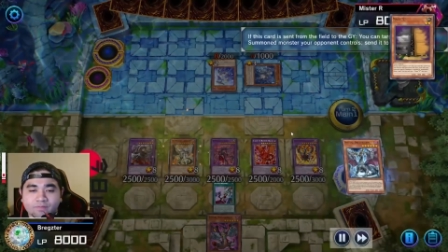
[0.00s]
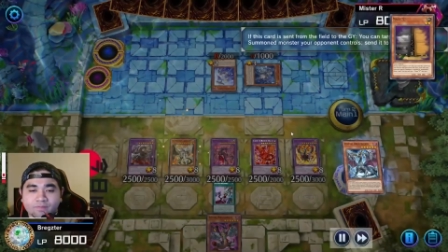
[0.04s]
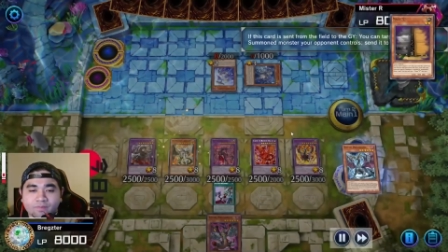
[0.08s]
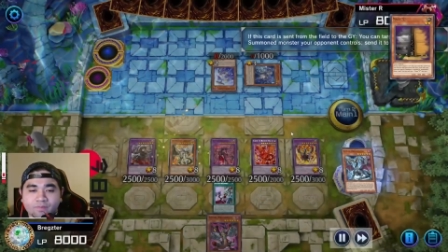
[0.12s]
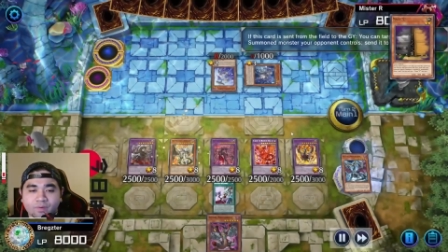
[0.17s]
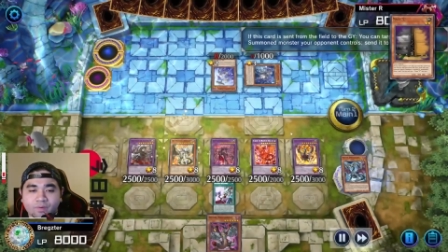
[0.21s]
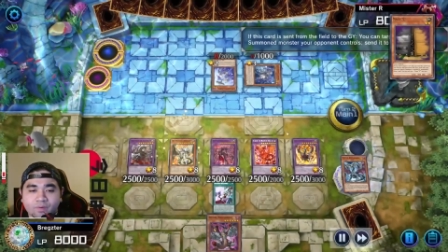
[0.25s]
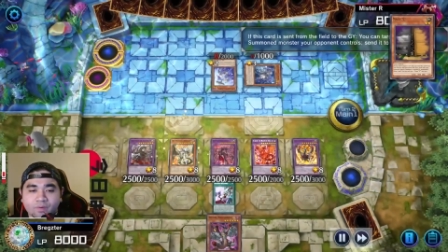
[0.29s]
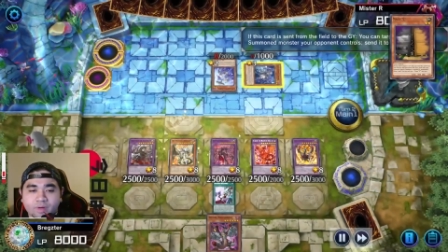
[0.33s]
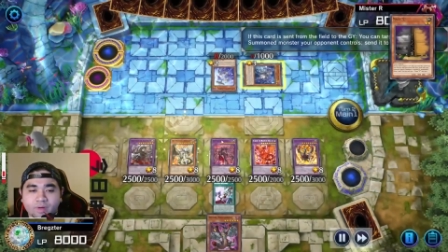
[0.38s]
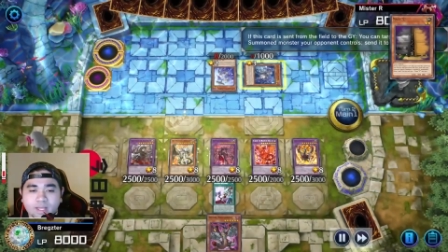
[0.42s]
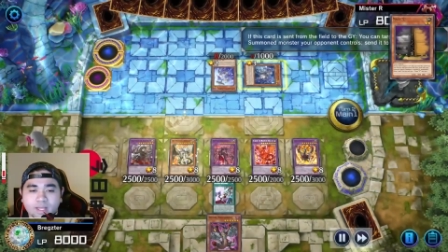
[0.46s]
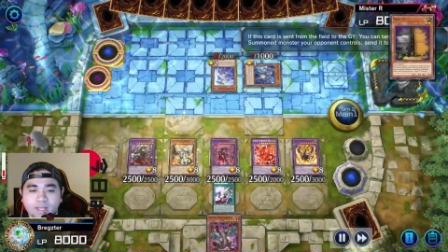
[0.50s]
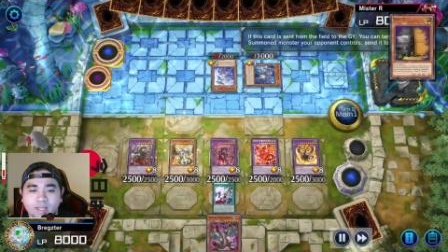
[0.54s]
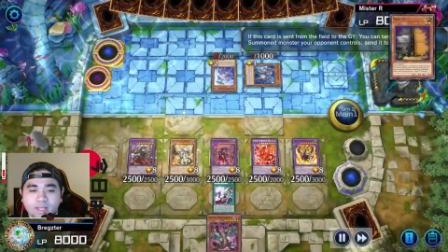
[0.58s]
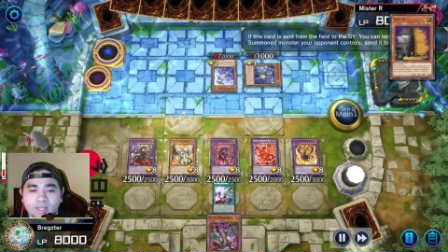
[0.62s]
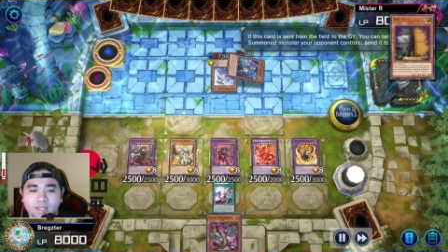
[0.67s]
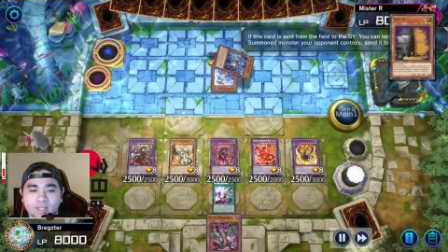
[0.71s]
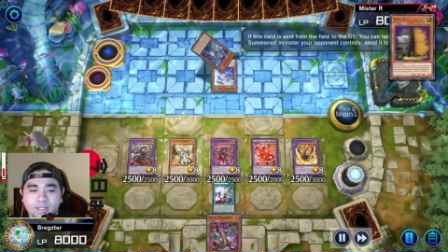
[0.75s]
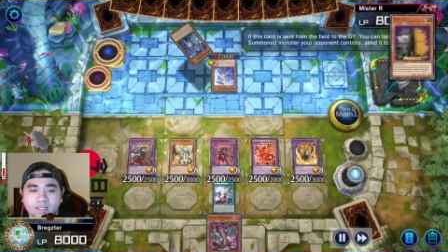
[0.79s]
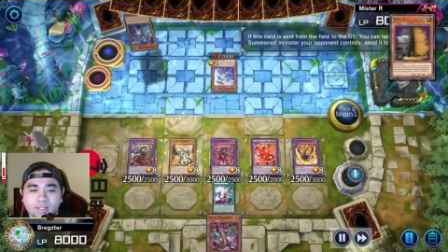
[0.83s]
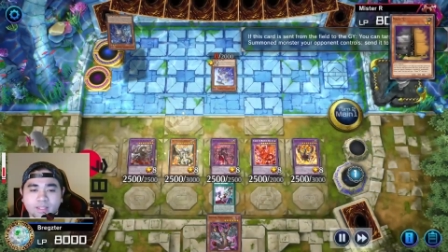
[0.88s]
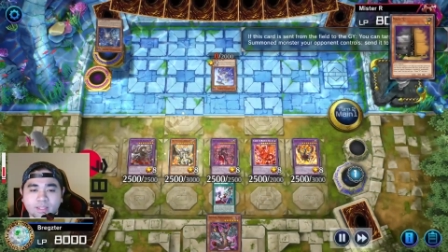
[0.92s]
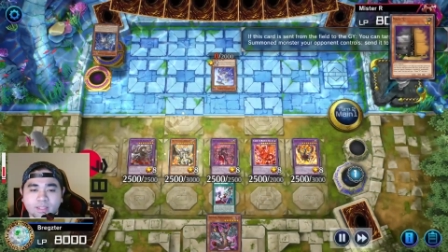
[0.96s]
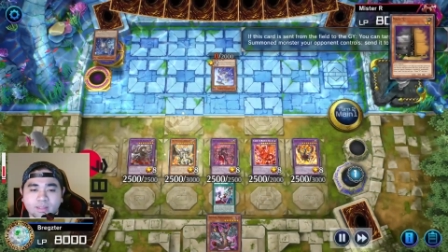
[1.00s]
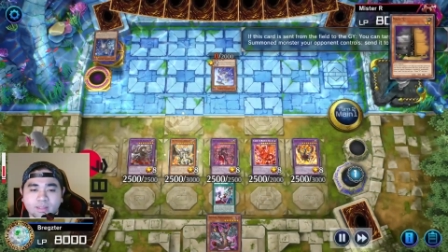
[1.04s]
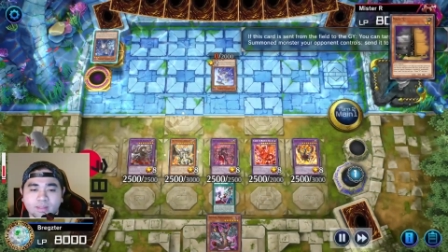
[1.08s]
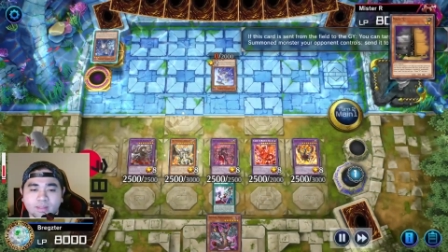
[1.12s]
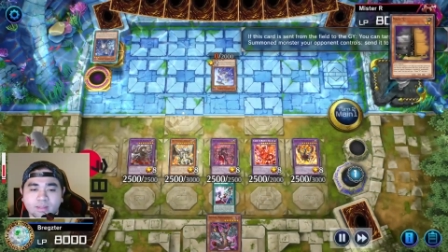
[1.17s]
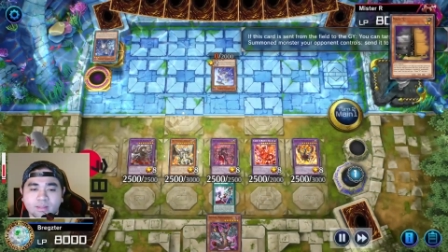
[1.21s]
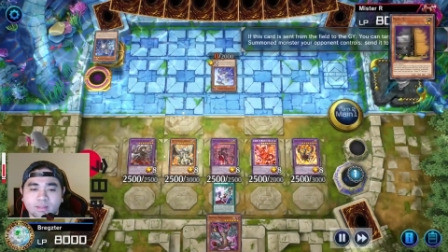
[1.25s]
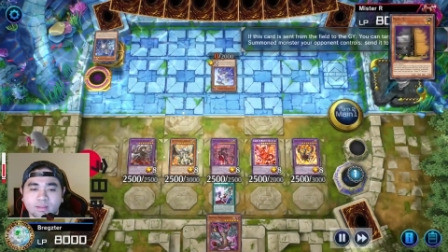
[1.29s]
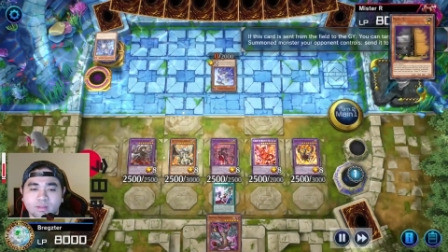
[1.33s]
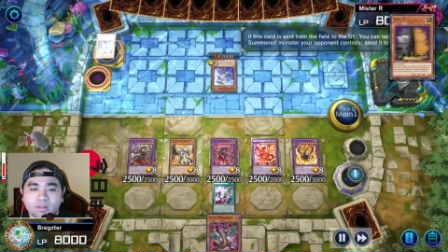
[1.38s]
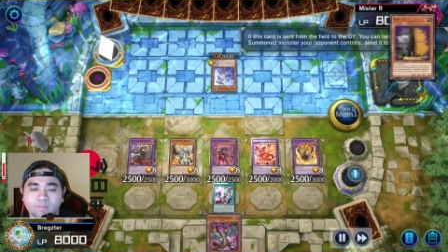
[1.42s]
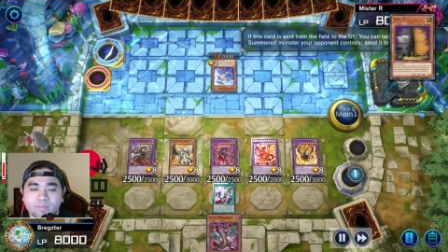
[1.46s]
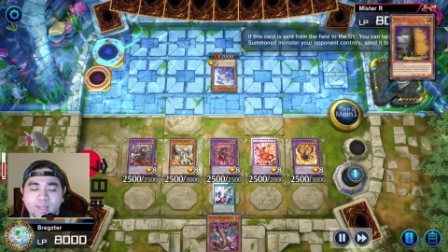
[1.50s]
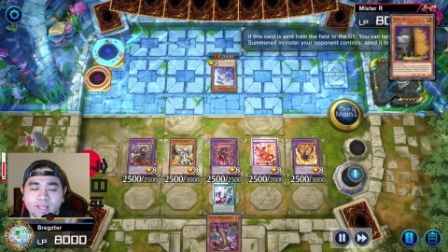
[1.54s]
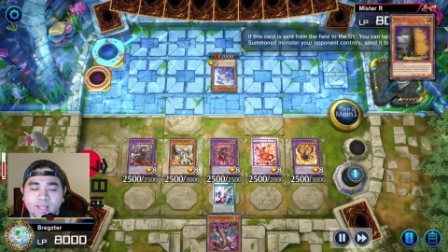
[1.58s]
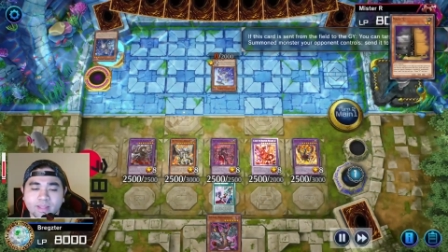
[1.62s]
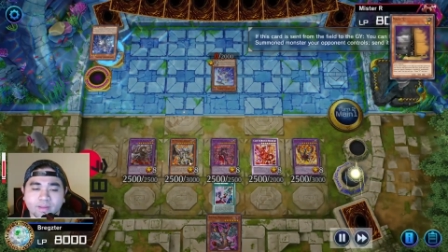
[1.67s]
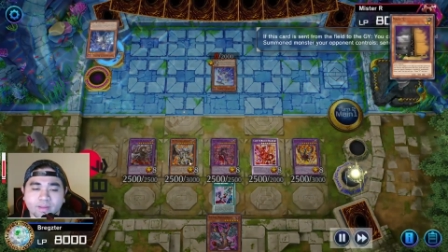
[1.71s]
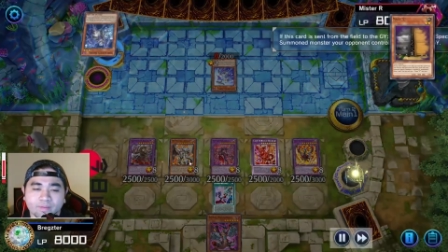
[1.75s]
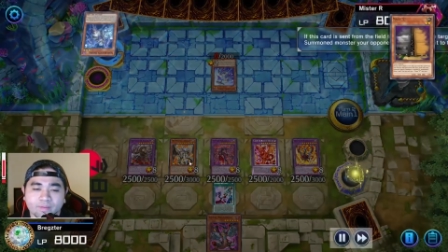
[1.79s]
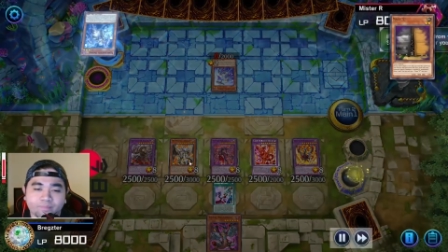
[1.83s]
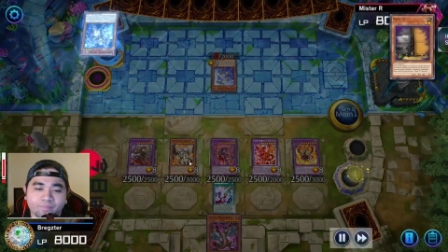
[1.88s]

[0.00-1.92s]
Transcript: for Lebellion.